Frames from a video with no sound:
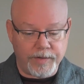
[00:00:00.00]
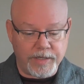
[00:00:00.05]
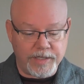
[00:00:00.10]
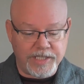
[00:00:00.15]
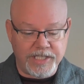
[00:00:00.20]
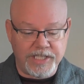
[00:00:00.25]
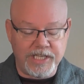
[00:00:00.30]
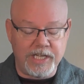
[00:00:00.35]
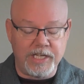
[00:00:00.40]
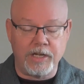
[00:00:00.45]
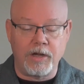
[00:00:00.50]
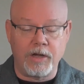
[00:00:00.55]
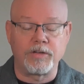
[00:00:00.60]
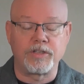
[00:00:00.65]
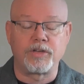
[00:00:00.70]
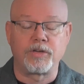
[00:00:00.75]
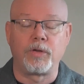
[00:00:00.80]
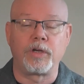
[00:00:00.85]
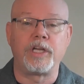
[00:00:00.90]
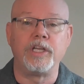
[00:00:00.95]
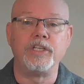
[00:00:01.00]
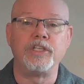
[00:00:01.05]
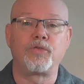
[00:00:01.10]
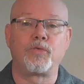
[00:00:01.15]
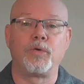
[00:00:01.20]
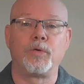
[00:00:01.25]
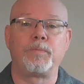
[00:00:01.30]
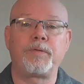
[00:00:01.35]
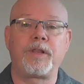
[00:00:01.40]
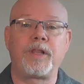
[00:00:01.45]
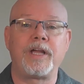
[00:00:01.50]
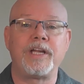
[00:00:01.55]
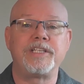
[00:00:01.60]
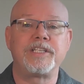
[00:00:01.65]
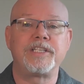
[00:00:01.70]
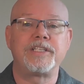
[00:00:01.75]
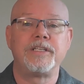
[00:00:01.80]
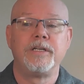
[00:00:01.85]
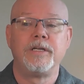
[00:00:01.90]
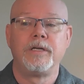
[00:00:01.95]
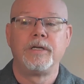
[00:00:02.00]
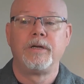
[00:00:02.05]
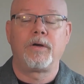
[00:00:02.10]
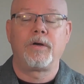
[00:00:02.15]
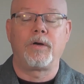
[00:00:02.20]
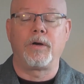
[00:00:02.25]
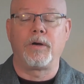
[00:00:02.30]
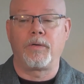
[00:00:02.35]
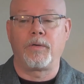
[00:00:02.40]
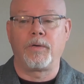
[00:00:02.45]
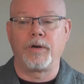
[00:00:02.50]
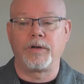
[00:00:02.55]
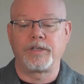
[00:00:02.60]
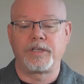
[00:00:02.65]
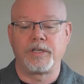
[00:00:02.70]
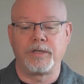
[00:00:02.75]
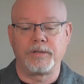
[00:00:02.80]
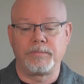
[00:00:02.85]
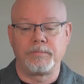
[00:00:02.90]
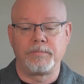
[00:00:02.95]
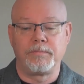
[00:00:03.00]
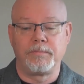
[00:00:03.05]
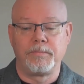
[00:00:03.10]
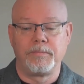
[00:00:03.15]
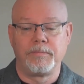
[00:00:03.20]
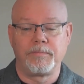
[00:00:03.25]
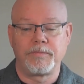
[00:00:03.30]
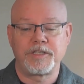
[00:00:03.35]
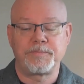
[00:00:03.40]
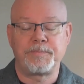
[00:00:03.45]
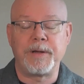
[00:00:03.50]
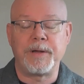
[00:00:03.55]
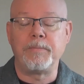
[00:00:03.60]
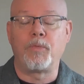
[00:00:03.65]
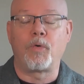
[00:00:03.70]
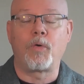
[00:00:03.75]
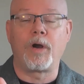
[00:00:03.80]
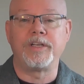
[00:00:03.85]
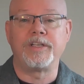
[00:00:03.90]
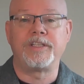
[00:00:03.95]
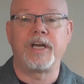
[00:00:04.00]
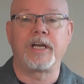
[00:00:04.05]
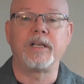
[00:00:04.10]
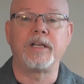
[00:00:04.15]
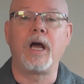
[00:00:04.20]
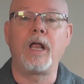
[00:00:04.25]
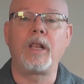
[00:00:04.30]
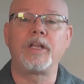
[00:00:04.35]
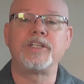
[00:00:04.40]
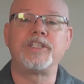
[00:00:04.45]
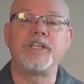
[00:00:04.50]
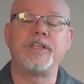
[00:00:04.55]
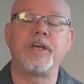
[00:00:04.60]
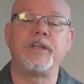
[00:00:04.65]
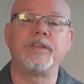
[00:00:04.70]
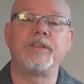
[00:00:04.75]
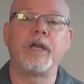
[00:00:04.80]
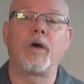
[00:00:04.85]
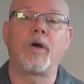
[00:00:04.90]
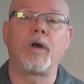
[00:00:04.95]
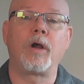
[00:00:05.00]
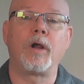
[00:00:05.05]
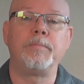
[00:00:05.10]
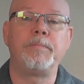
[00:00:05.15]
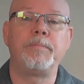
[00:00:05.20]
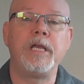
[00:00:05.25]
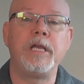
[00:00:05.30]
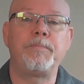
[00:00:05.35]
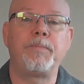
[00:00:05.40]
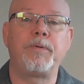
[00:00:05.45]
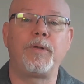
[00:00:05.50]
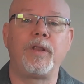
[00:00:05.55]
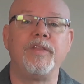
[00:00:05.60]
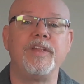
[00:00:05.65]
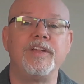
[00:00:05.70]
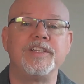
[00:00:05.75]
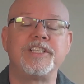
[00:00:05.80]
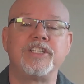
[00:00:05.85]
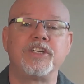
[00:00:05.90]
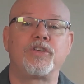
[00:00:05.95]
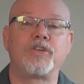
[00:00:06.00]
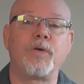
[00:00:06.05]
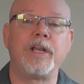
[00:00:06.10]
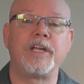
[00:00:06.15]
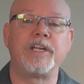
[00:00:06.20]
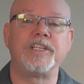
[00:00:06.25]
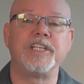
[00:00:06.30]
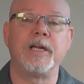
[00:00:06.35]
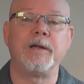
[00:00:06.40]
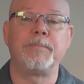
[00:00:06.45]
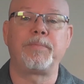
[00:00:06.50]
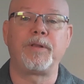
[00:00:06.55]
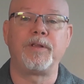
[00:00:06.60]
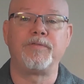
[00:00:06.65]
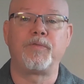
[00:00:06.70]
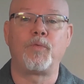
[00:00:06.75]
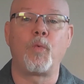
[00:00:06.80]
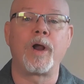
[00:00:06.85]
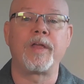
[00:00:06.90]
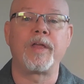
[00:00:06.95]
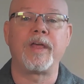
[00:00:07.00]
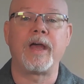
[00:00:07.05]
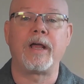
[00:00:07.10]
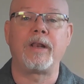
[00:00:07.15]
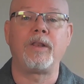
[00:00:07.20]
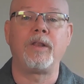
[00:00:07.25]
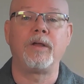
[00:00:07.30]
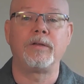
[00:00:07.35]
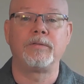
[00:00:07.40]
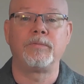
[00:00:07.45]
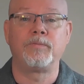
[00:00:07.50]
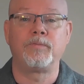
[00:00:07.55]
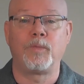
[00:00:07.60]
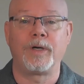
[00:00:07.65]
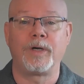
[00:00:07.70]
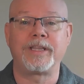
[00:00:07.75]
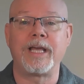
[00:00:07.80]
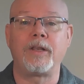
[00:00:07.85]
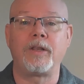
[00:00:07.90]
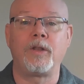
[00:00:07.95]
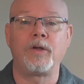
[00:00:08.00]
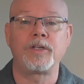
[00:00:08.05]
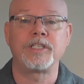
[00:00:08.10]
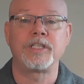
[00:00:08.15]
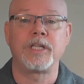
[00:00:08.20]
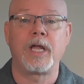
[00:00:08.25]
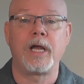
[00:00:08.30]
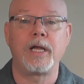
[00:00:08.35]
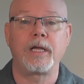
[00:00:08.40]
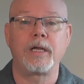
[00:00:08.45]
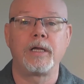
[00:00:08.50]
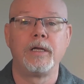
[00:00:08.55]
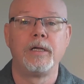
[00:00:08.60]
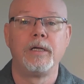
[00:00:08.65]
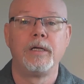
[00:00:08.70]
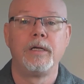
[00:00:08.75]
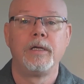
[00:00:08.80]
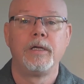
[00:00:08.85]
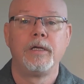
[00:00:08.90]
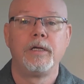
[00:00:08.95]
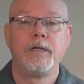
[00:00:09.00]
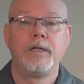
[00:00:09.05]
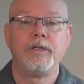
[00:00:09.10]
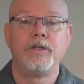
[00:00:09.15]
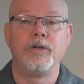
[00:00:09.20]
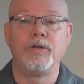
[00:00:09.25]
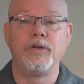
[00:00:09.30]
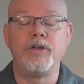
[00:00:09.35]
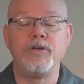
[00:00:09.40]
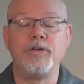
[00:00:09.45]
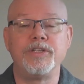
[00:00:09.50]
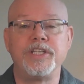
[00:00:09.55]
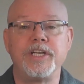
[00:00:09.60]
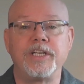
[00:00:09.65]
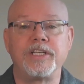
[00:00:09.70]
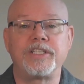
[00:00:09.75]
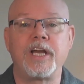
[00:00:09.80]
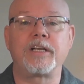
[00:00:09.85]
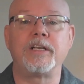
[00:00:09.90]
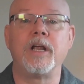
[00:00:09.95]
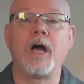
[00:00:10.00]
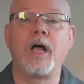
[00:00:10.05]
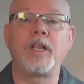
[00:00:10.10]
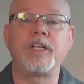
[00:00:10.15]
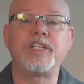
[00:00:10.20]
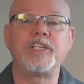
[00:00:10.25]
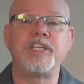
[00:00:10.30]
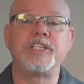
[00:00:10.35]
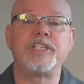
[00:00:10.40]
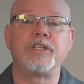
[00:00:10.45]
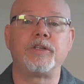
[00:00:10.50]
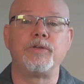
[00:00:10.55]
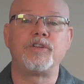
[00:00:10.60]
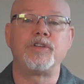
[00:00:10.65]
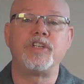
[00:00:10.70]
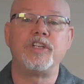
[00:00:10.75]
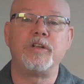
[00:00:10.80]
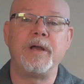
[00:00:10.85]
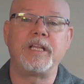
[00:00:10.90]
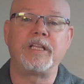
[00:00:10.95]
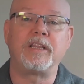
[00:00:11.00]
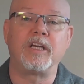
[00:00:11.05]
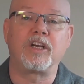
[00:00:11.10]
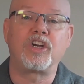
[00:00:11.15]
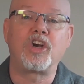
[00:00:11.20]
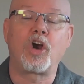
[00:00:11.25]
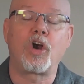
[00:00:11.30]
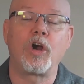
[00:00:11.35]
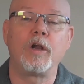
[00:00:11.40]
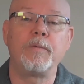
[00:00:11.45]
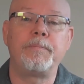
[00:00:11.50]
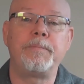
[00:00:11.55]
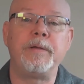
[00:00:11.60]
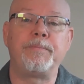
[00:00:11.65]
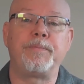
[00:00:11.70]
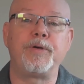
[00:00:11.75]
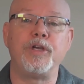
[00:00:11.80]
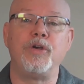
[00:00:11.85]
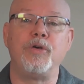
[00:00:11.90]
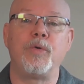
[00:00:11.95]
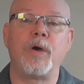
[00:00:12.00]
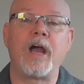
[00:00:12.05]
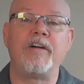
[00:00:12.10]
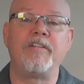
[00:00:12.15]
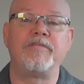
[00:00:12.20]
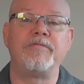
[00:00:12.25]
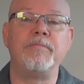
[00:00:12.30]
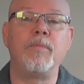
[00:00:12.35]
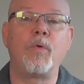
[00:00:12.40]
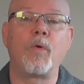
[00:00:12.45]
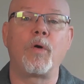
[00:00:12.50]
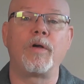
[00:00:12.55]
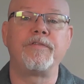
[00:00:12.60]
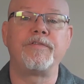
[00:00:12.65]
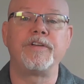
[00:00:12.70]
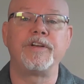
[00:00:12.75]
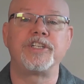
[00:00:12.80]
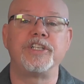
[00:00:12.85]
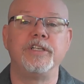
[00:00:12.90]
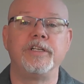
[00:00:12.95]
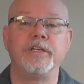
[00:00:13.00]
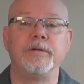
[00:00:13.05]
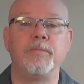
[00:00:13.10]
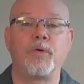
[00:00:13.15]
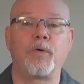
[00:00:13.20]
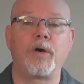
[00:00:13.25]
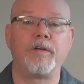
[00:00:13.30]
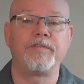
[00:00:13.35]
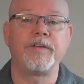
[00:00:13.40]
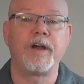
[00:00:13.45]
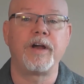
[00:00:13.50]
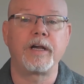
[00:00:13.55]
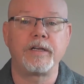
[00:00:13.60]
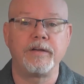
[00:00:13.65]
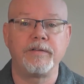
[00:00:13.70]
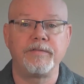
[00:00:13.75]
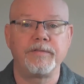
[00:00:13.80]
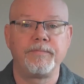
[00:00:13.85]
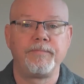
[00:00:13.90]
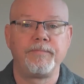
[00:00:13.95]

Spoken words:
CEOs are looking to replace or to spend more on technology than they are on people. And this is a great example of what that looks like. You're using a technology solution to make the current people you have more efficient and more effective.